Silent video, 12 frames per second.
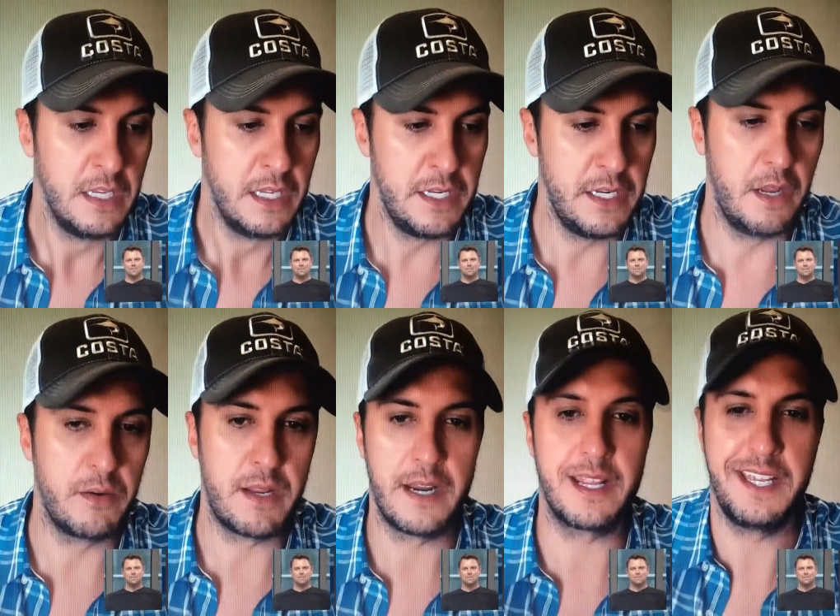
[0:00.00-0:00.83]
you know
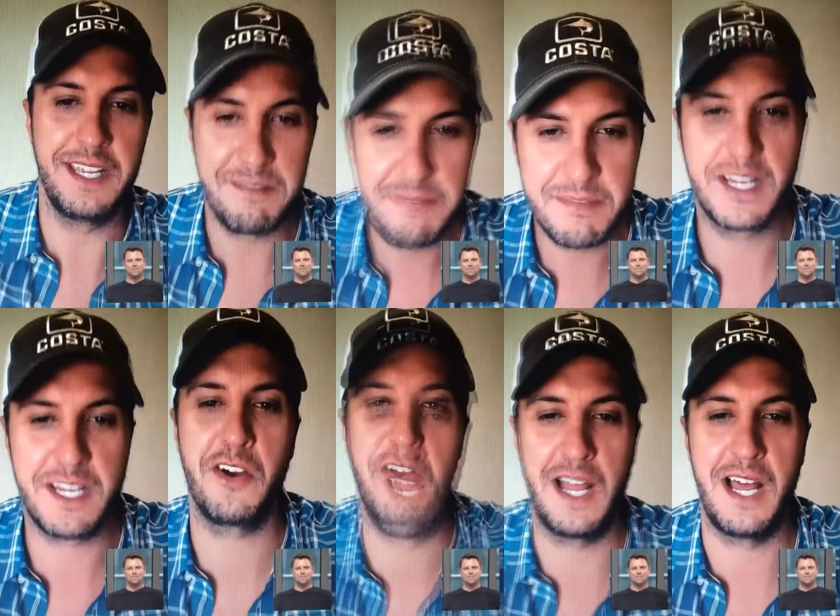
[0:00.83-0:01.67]
kind of get
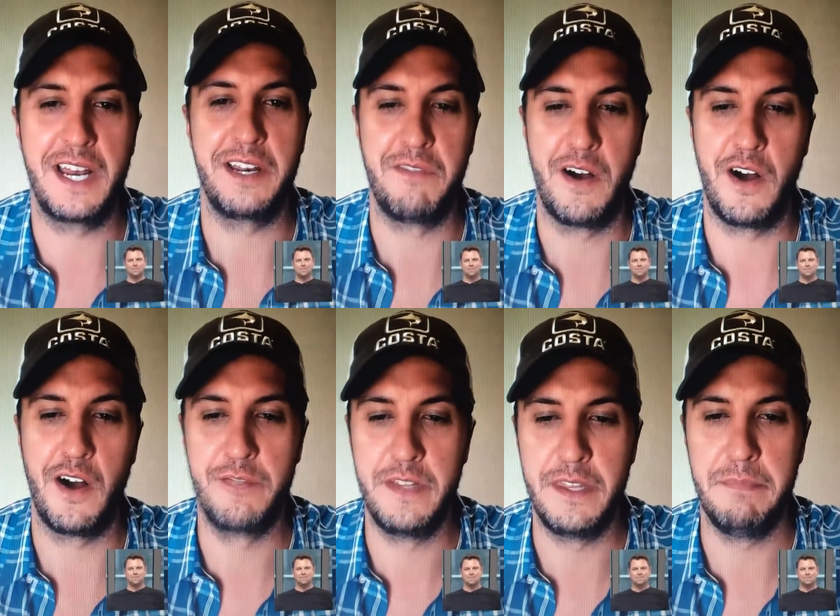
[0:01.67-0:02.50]
Caroline
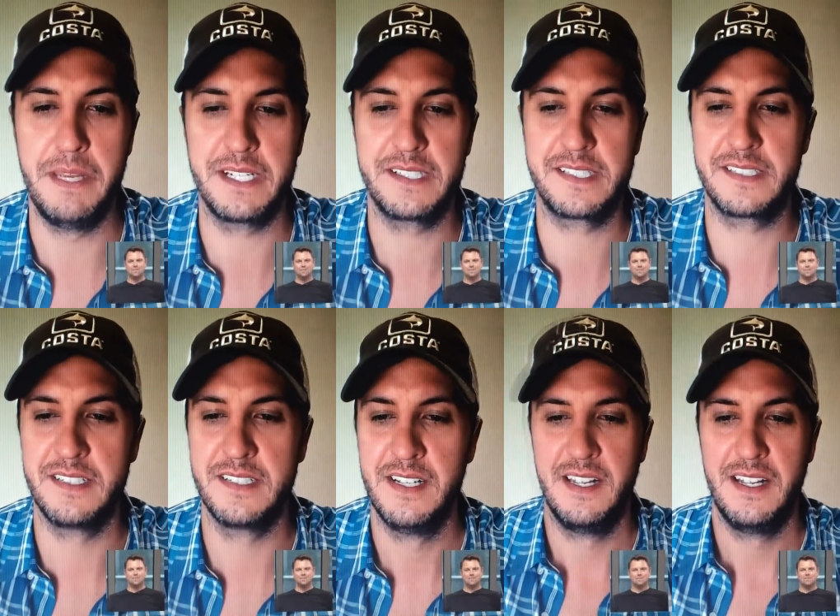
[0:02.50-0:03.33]
involved in the mix,
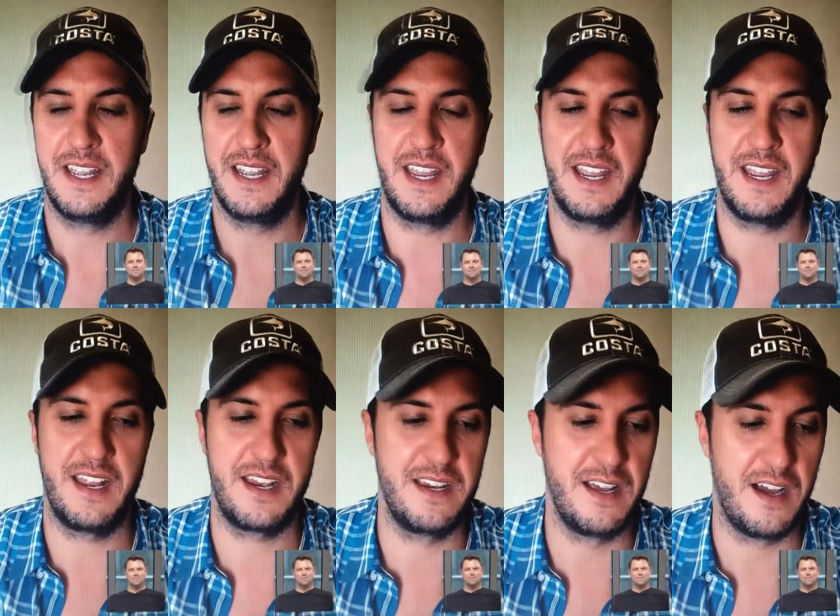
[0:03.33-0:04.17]

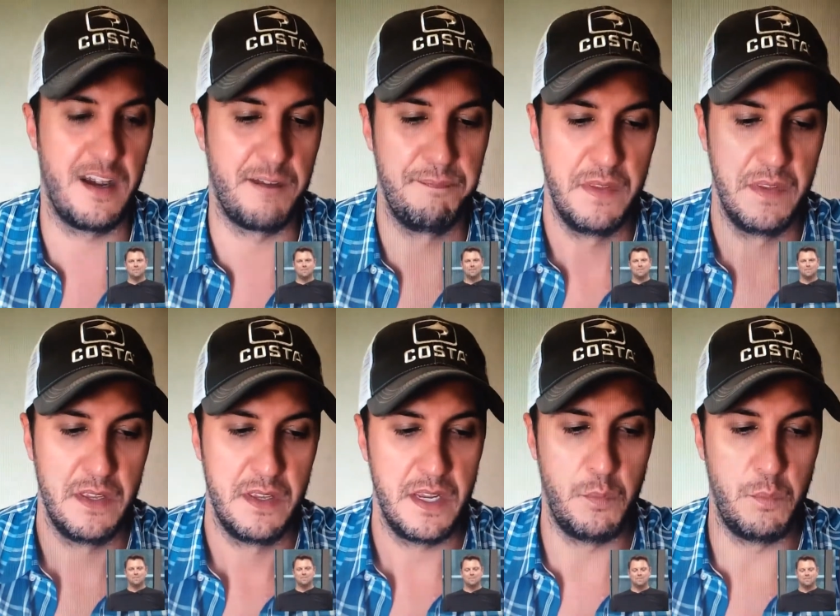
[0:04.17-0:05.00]
and um,
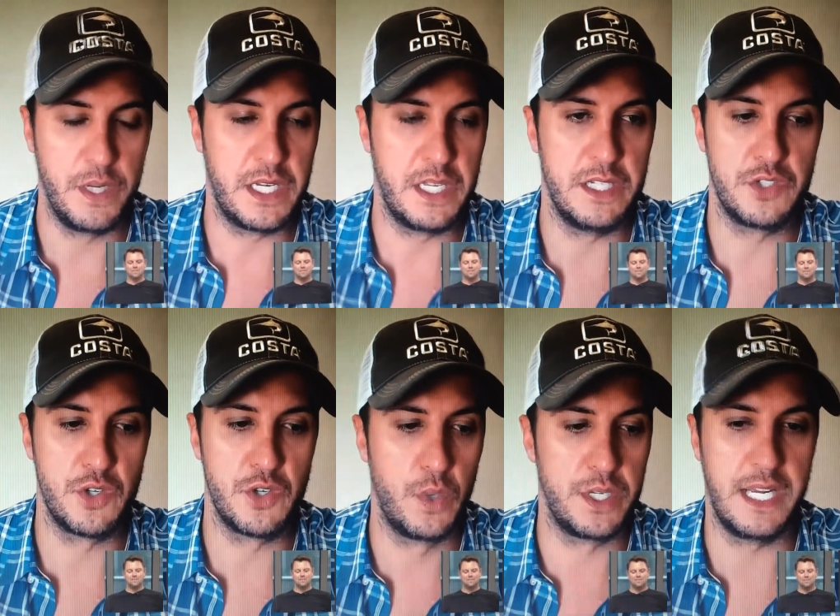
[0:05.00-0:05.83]
and we can
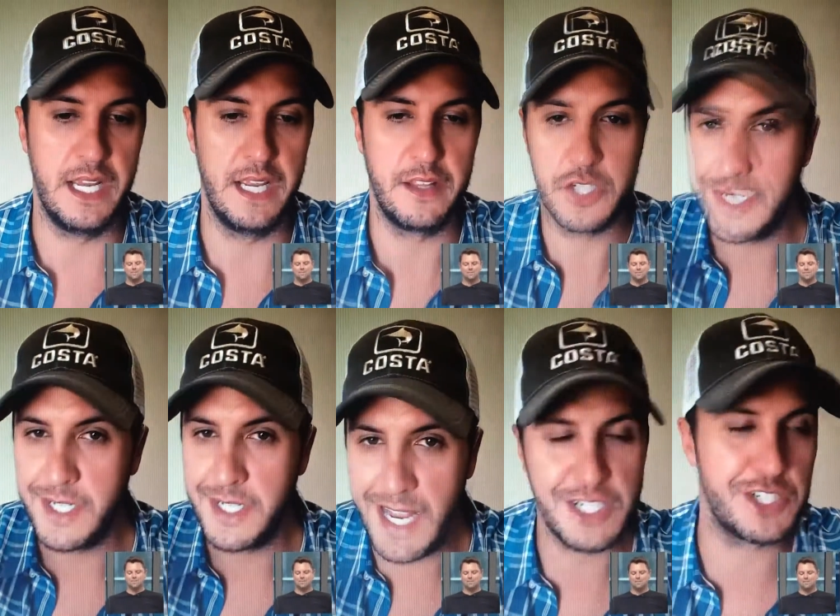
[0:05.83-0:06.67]
enjoy it together. She
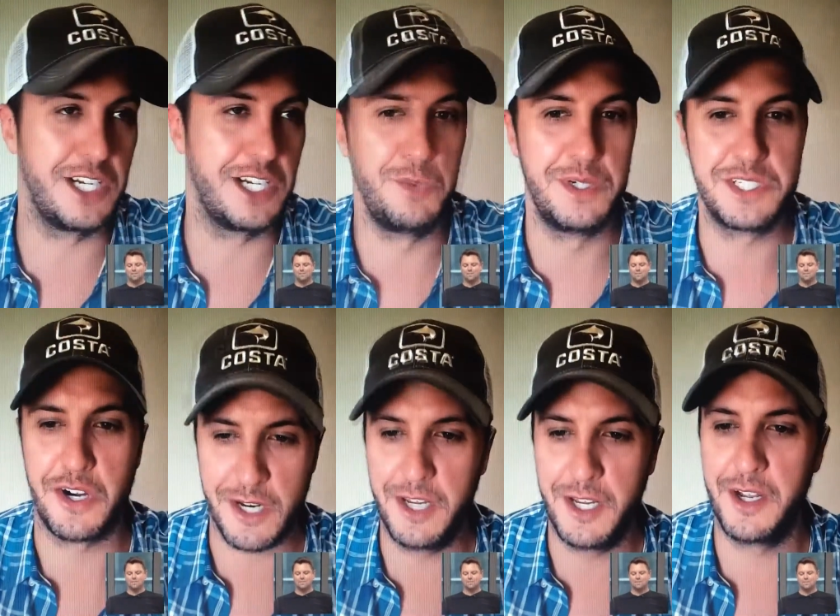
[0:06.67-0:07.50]
actually went
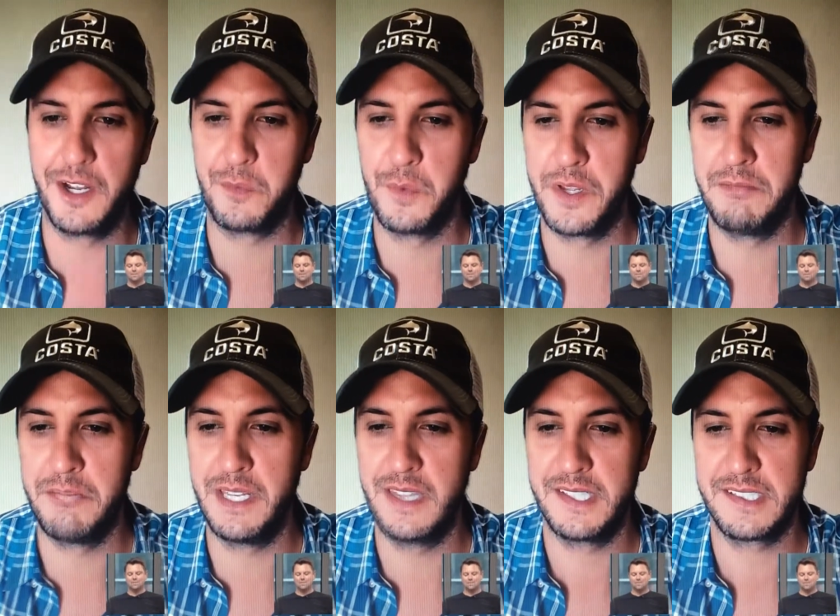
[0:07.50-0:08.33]
turkey hunting with
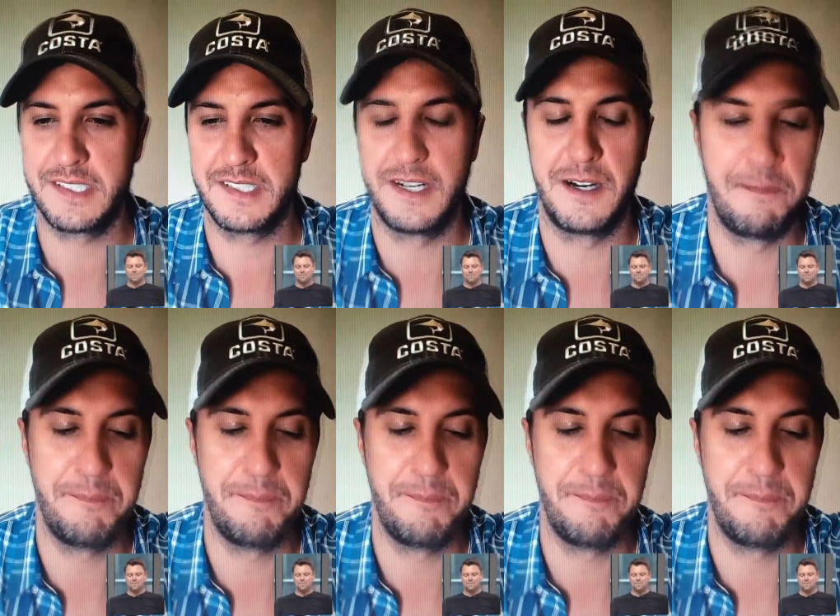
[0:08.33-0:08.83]
me this um,